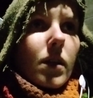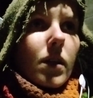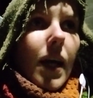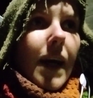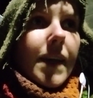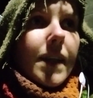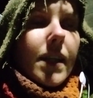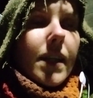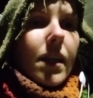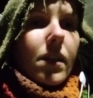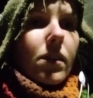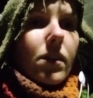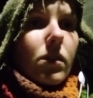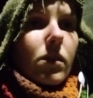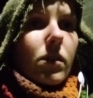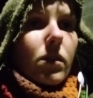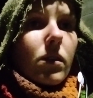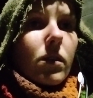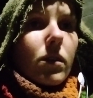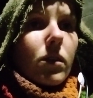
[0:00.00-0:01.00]
and that
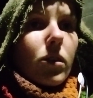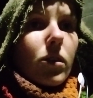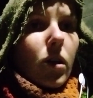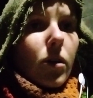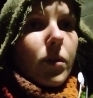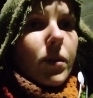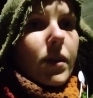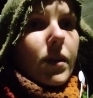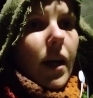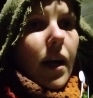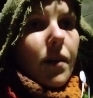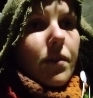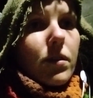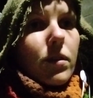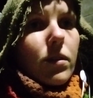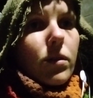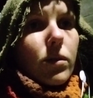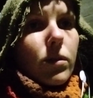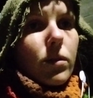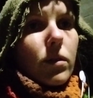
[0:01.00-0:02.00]
you don't have
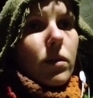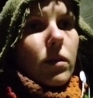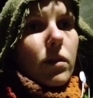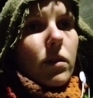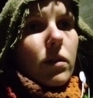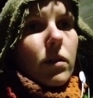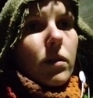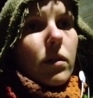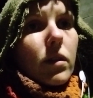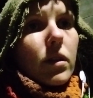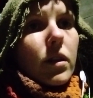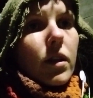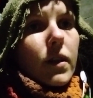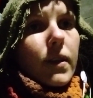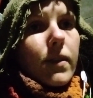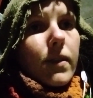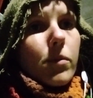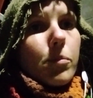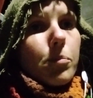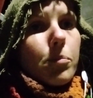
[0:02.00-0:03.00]
to, you
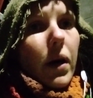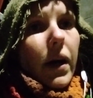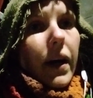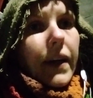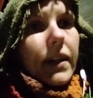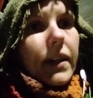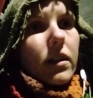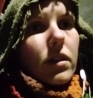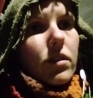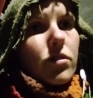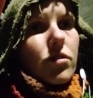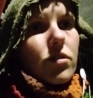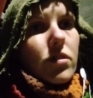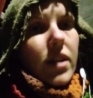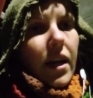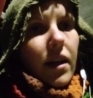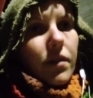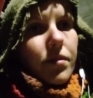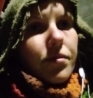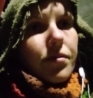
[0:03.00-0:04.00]
know, buy
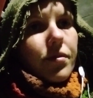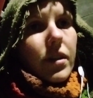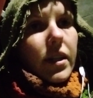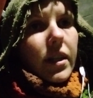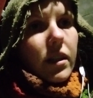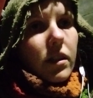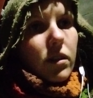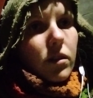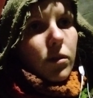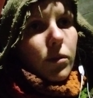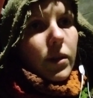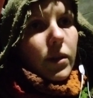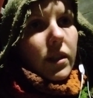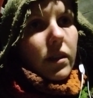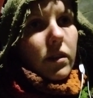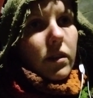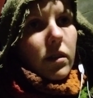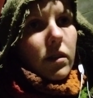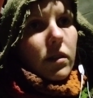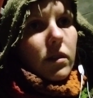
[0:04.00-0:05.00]
yourself into
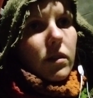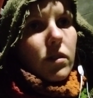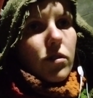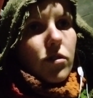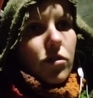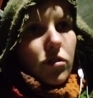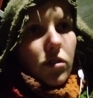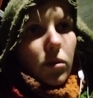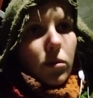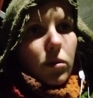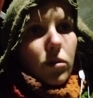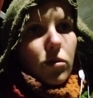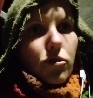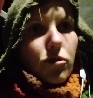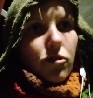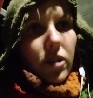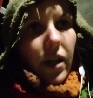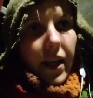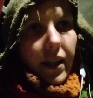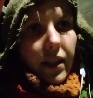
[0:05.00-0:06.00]
it, so to
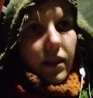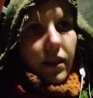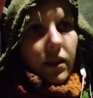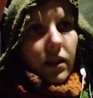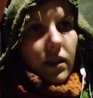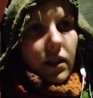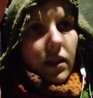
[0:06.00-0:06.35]
say.